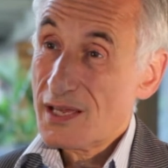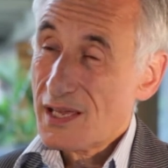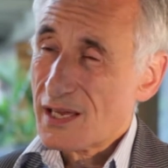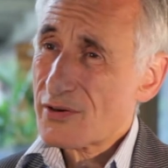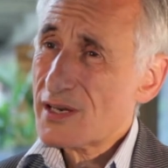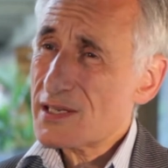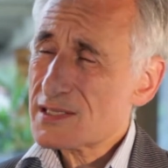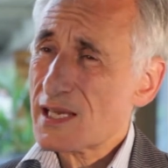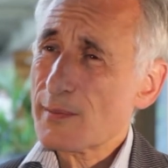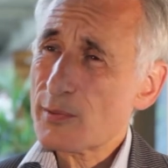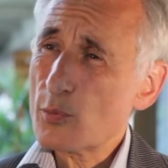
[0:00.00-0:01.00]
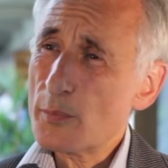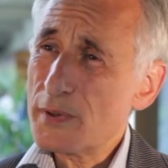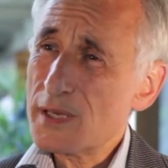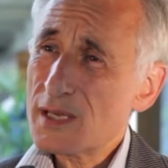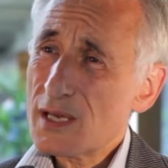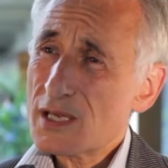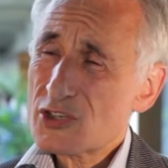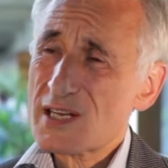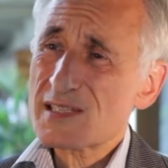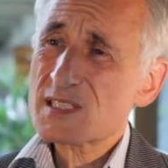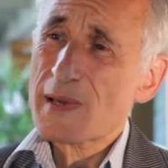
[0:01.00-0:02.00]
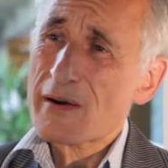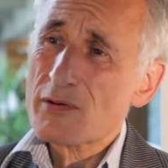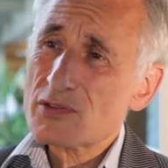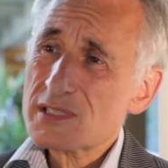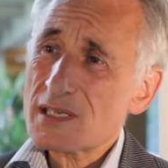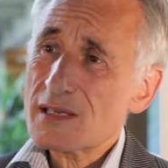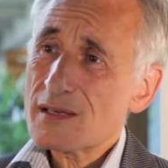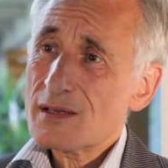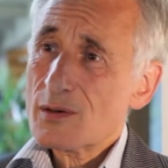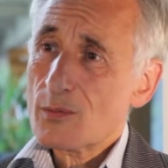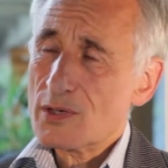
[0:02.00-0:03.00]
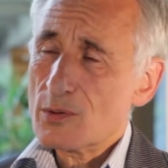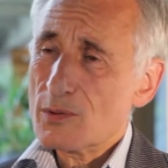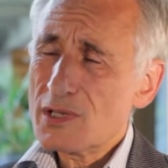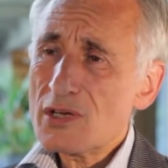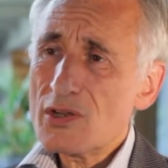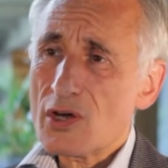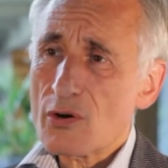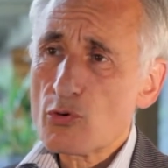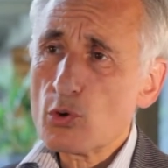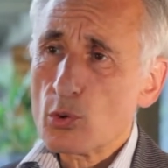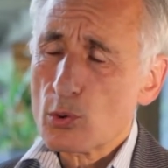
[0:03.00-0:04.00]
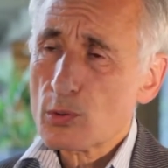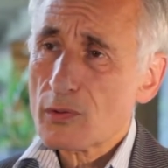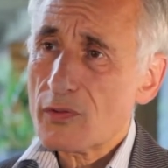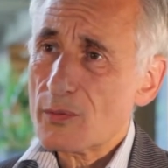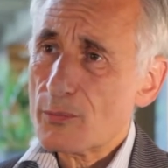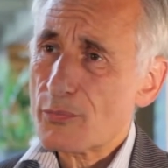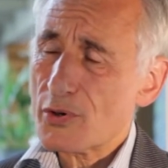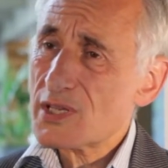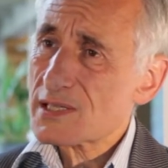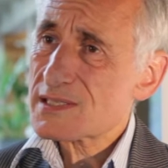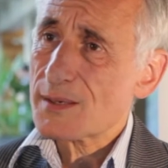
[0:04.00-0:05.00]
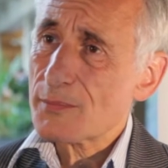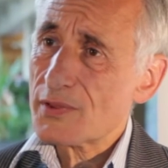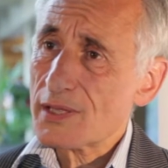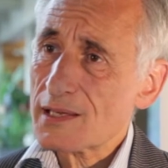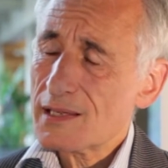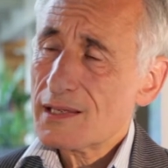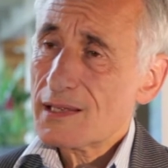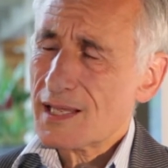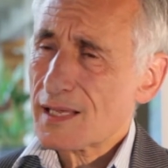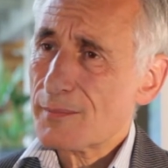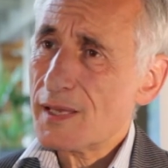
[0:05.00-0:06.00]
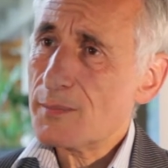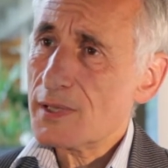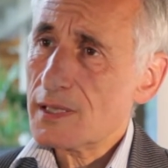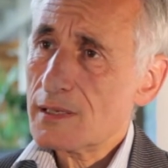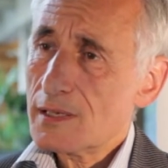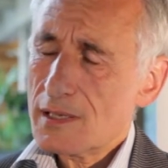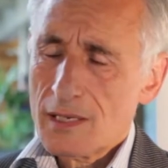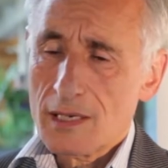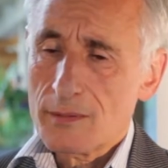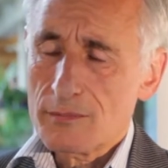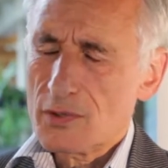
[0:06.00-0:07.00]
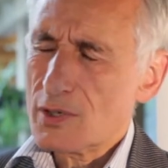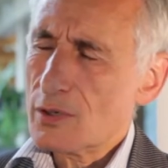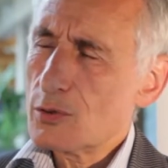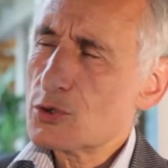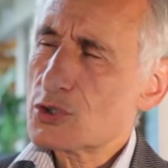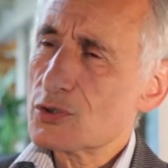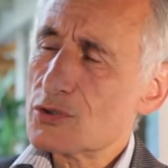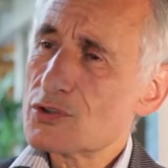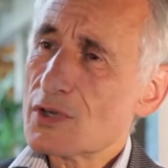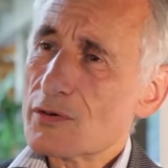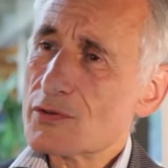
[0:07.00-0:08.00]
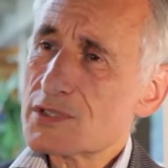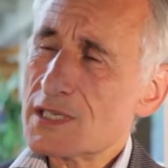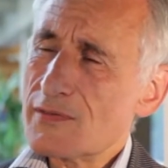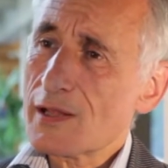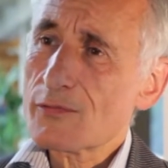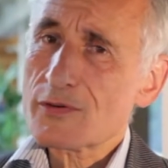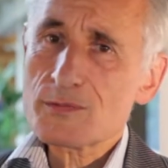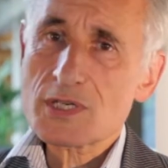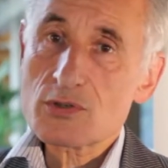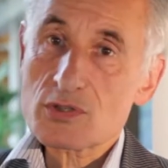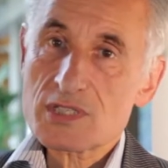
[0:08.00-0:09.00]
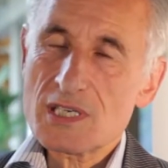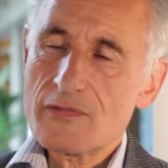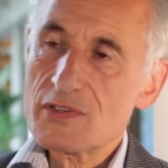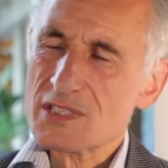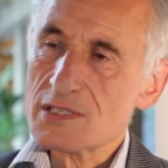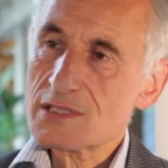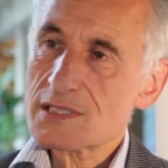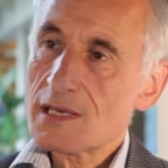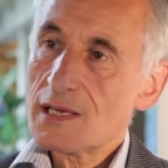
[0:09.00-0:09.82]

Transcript: a great example would be transparency. When you learn a rule that predicts something, like maybe who should receive help from social services,